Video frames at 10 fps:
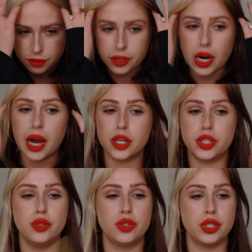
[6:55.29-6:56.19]
to figure out how to
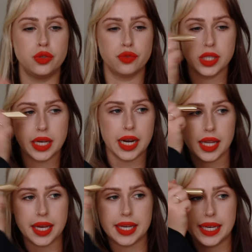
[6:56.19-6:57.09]
use it. You really gotta
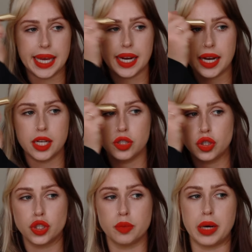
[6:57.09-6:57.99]
like get it
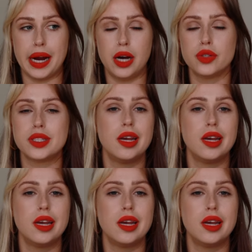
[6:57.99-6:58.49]
into your brows.